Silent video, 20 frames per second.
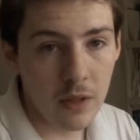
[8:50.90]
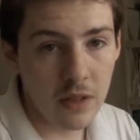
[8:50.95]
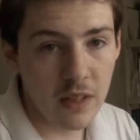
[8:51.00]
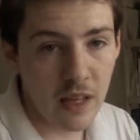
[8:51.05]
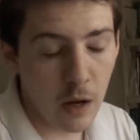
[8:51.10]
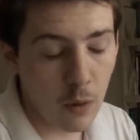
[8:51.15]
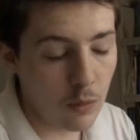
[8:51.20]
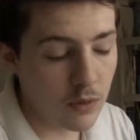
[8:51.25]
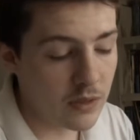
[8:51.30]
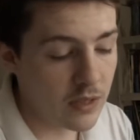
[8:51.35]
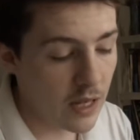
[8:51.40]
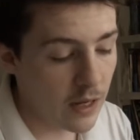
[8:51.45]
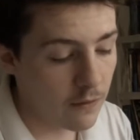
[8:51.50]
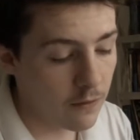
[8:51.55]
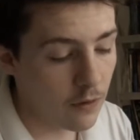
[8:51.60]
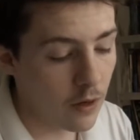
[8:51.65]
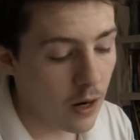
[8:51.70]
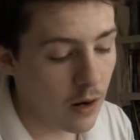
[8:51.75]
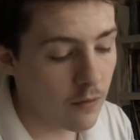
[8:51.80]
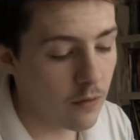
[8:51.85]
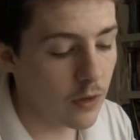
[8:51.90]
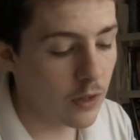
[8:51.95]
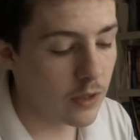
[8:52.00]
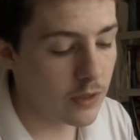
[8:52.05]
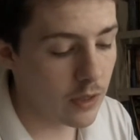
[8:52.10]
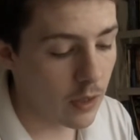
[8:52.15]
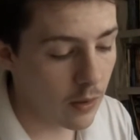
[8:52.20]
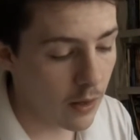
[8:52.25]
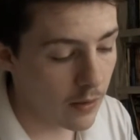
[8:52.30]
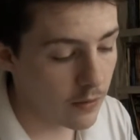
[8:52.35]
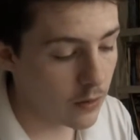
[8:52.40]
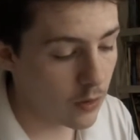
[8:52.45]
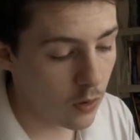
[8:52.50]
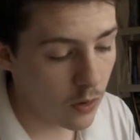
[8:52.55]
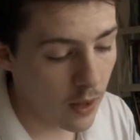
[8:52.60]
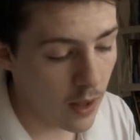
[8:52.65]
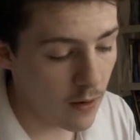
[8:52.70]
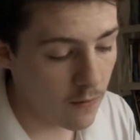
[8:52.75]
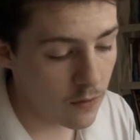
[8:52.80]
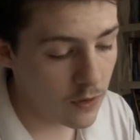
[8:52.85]
but that would take forever because I would have to
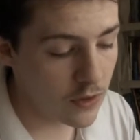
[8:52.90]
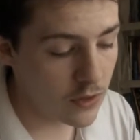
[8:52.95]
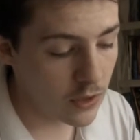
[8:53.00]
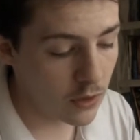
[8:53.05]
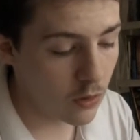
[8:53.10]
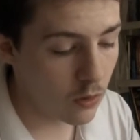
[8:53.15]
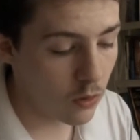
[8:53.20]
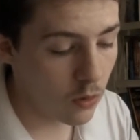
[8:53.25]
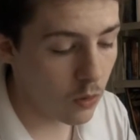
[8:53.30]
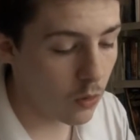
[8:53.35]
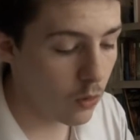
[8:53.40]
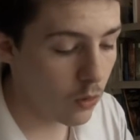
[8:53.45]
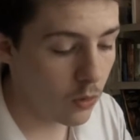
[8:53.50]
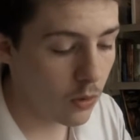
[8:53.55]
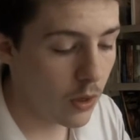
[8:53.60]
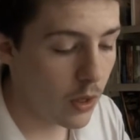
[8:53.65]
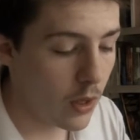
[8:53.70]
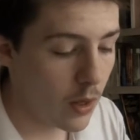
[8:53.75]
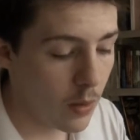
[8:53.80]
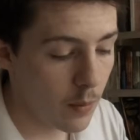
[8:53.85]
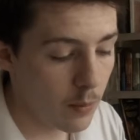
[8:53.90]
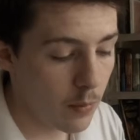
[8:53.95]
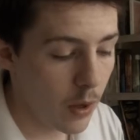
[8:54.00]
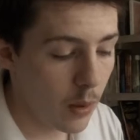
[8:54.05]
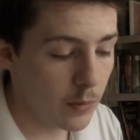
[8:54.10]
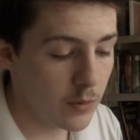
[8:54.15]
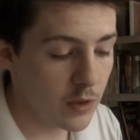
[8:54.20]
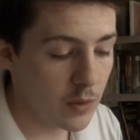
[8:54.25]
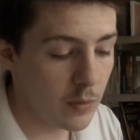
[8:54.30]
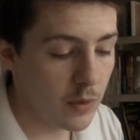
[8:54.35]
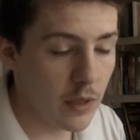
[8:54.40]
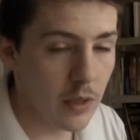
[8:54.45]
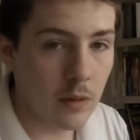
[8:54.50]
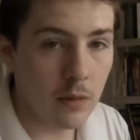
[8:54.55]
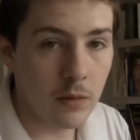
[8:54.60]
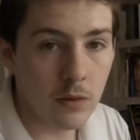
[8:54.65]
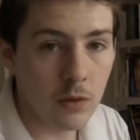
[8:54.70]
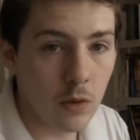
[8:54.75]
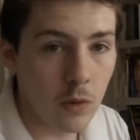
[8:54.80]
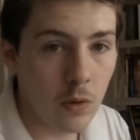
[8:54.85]
go to every single hole, pump some
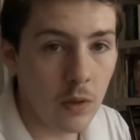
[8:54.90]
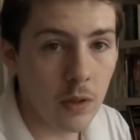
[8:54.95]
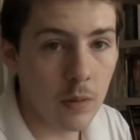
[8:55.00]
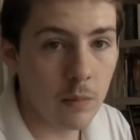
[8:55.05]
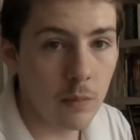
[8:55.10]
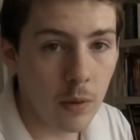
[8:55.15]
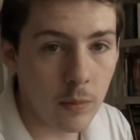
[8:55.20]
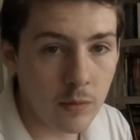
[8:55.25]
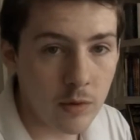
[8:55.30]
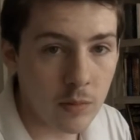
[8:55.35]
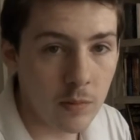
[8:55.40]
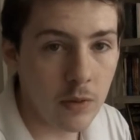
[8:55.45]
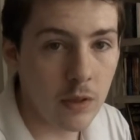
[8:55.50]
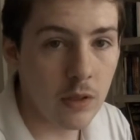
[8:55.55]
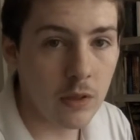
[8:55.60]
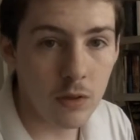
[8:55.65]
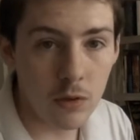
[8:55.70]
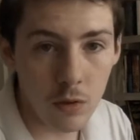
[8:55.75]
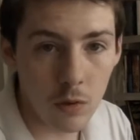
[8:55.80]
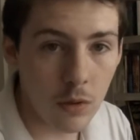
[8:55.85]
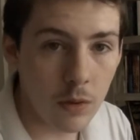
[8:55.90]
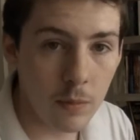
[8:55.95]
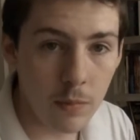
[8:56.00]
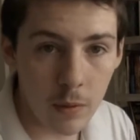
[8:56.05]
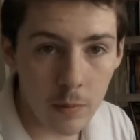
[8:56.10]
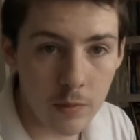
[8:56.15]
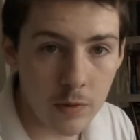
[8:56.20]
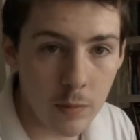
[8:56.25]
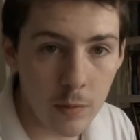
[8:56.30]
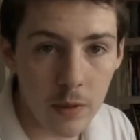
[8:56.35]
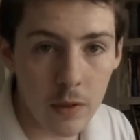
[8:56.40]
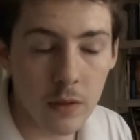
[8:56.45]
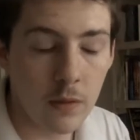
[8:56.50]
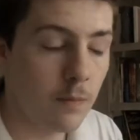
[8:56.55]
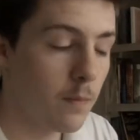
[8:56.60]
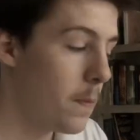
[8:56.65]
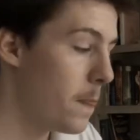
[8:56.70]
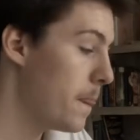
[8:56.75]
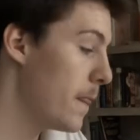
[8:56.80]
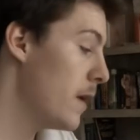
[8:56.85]
in, do it, pump some in, do it, pump some
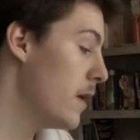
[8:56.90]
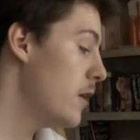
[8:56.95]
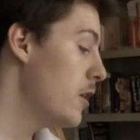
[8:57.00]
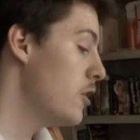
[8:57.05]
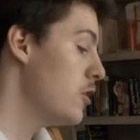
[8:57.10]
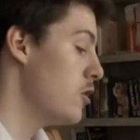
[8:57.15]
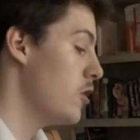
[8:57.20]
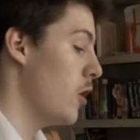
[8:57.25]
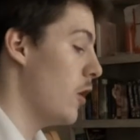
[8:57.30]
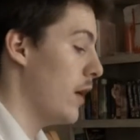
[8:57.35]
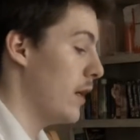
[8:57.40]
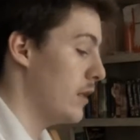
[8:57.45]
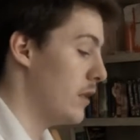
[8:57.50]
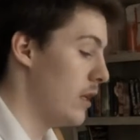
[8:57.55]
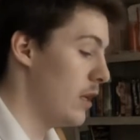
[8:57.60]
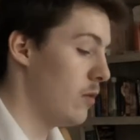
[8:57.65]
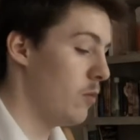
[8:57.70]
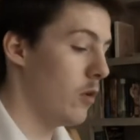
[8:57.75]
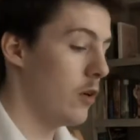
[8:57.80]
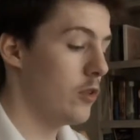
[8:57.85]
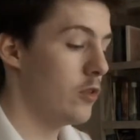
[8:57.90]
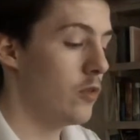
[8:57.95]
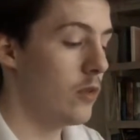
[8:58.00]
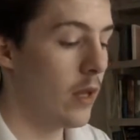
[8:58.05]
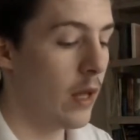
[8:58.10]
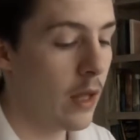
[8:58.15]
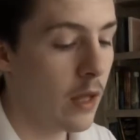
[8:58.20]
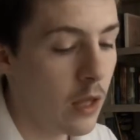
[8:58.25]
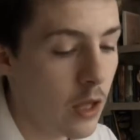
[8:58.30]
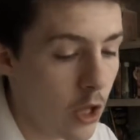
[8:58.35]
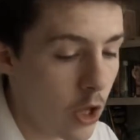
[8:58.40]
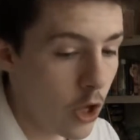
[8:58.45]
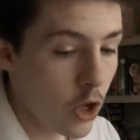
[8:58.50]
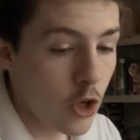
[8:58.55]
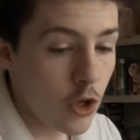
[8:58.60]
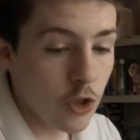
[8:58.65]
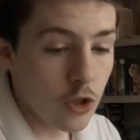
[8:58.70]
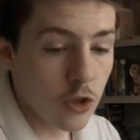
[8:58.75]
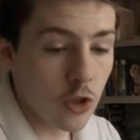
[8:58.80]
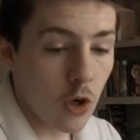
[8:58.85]
in. So I didn't want to do that.
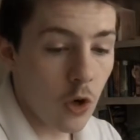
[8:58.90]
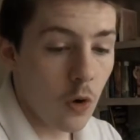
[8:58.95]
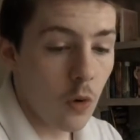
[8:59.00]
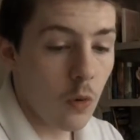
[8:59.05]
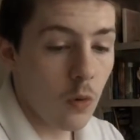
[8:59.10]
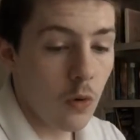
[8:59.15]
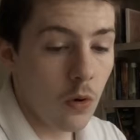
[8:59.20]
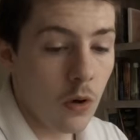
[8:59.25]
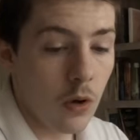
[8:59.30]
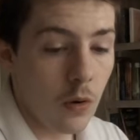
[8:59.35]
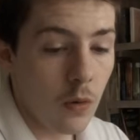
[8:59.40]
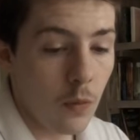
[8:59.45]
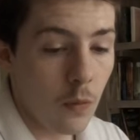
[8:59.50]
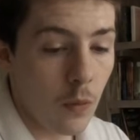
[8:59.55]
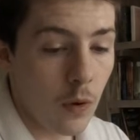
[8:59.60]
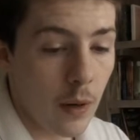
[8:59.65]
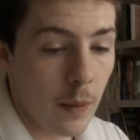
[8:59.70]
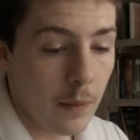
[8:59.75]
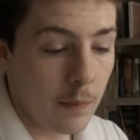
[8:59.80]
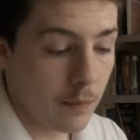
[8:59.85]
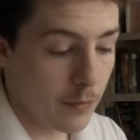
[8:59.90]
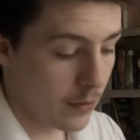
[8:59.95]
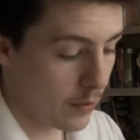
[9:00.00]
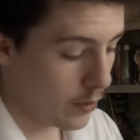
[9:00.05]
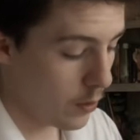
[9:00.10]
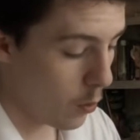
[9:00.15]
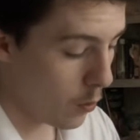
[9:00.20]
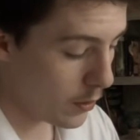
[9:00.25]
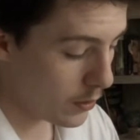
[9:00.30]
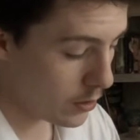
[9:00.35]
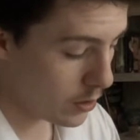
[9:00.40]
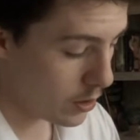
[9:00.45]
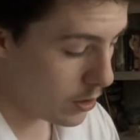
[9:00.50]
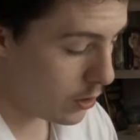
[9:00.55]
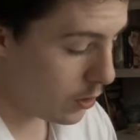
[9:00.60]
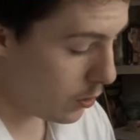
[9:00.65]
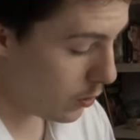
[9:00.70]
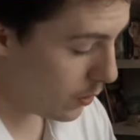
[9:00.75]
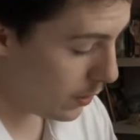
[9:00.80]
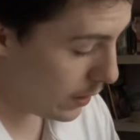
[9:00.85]
So what I'm going
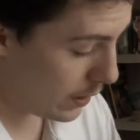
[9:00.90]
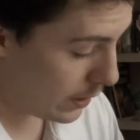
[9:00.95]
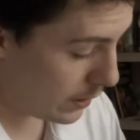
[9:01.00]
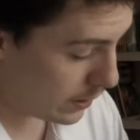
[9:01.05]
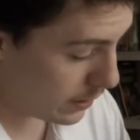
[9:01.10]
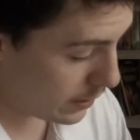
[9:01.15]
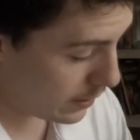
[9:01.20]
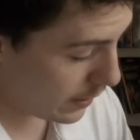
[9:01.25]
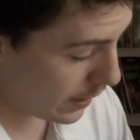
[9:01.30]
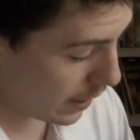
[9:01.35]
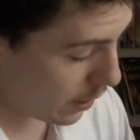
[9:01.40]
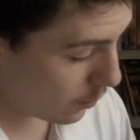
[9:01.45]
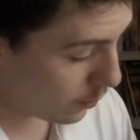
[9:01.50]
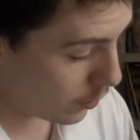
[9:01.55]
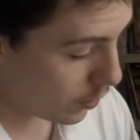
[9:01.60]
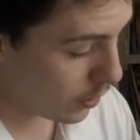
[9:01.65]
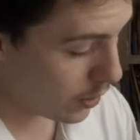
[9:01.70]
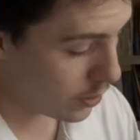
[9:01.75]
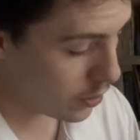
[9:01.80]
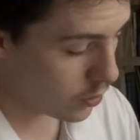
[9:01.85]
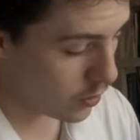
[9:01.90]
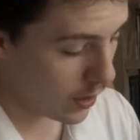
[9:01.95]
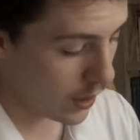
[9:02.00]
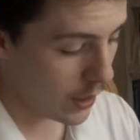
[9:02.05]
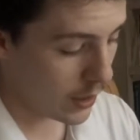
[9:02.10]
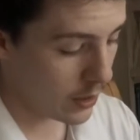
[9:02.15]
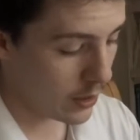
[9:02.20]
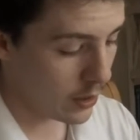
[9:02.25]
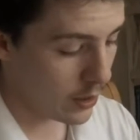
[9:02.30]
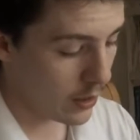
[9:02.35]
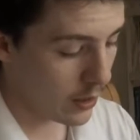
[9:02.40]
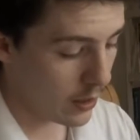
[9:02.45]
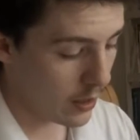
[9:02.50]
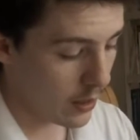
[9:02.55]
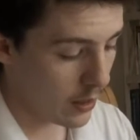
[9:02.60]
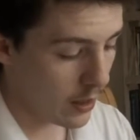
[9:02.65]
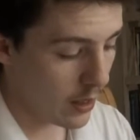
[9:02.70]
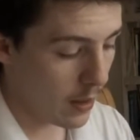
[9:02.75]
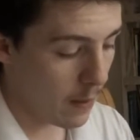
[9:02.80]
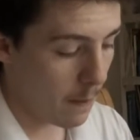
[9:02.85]
to do is now I'm going to try
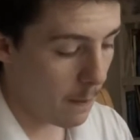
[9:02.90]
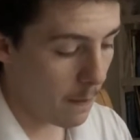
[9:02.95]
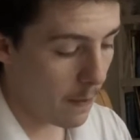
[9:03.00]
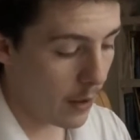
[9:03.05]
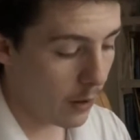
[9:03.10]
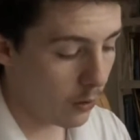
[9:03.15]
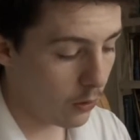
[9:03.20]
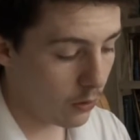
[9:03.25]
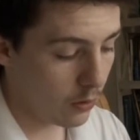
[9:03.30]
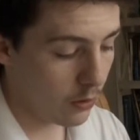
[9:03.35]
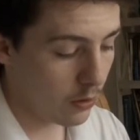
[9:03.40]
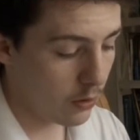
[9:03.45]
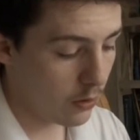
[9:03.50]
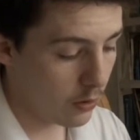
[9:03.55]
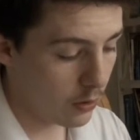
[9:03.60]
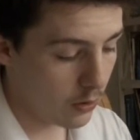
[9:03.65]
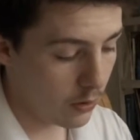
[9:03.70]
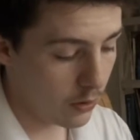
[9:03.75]
and melt